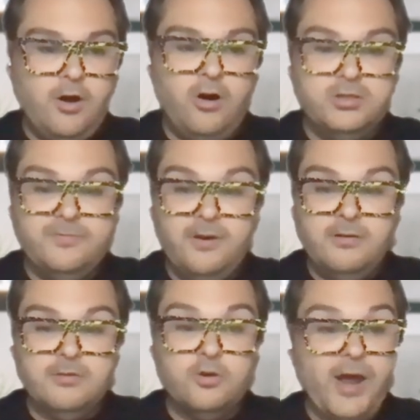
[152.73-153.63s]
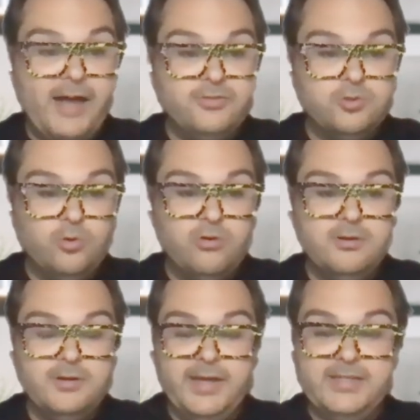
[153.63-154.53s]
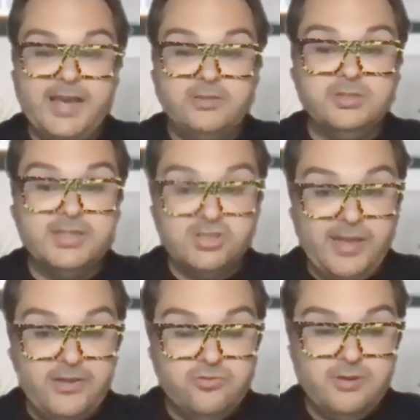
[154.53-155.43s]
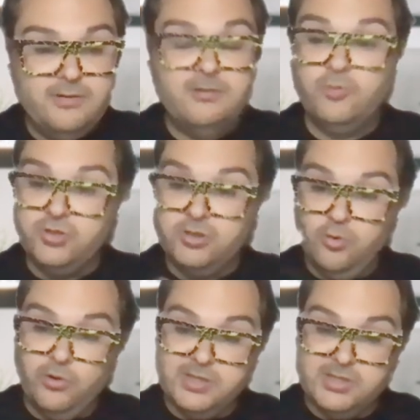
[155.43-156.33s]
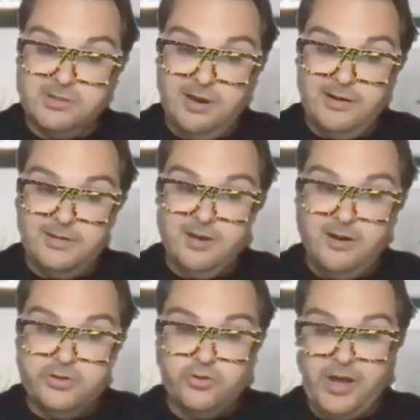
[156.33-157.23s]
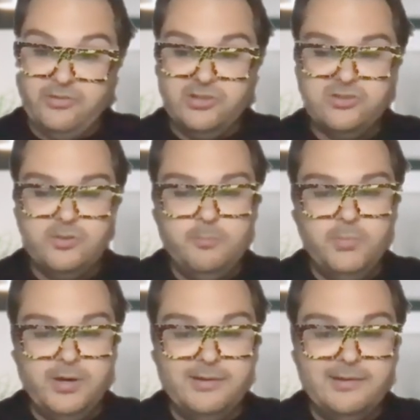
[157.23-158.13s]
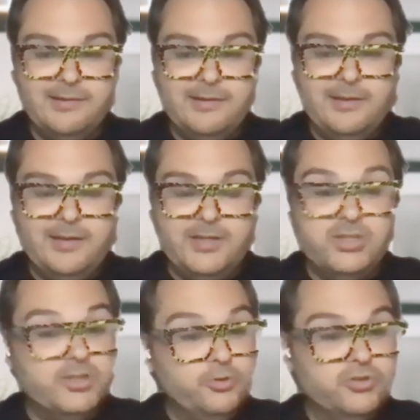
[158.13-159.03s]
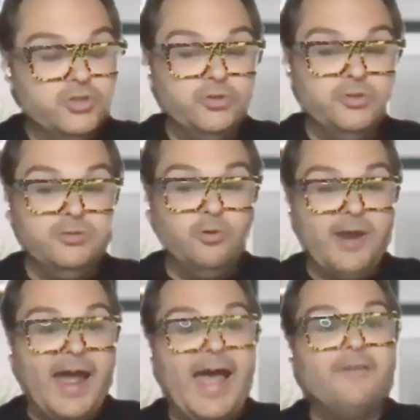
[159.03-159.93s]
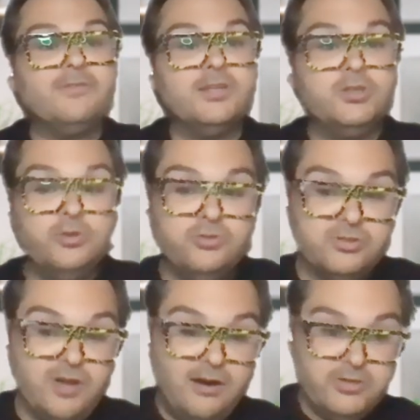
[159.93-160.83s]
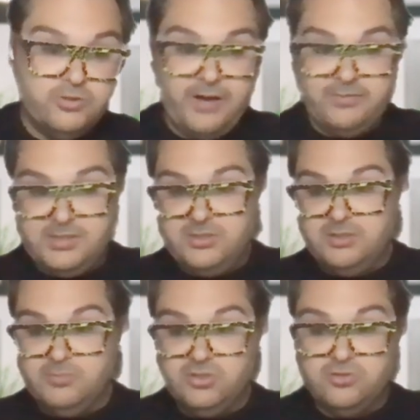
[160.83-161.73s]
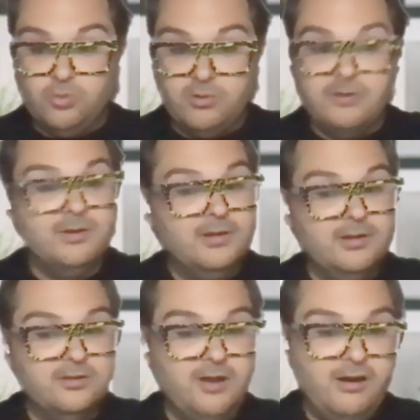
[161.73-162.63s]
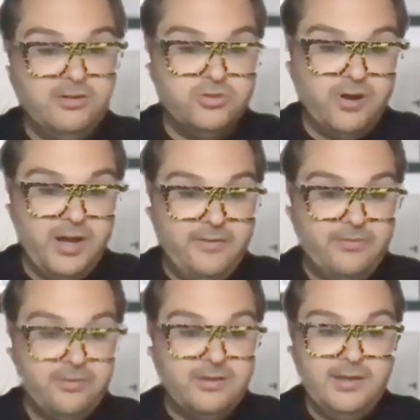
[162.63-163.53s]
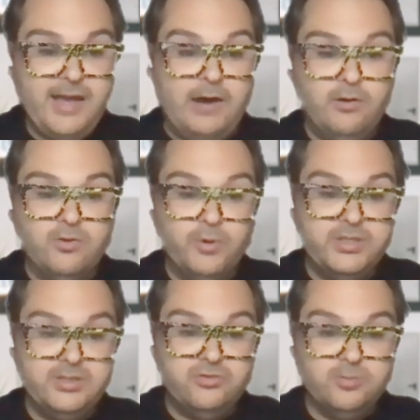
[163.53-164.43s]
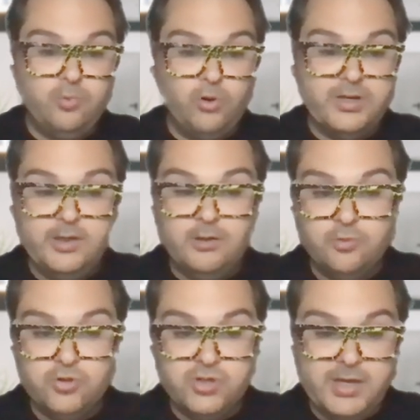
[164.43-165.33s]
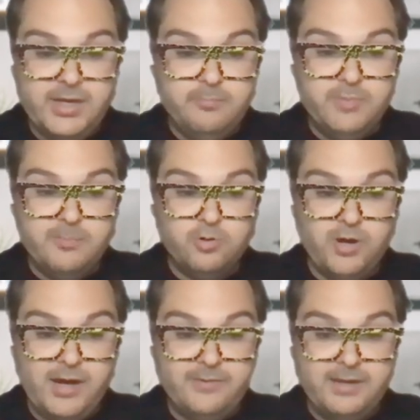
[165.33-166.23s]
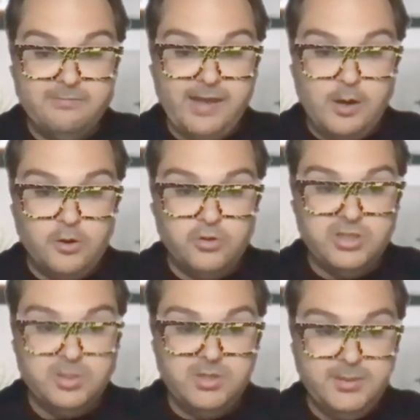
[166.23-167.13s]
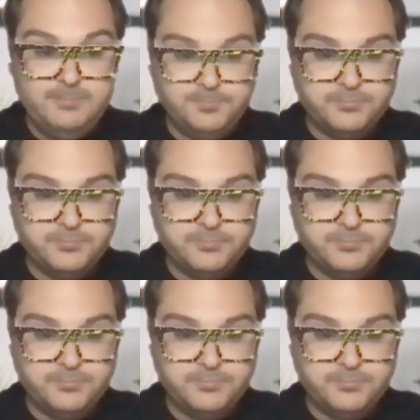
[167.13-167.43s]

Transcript: Our default graph store is actually Cassandra, which of course is not a knowledge graph system, but it just goes to show you don't have to use a knowledge graph system to store knowledge graphs. However, we still support Neo4j, MemGraph, and FalconerDB.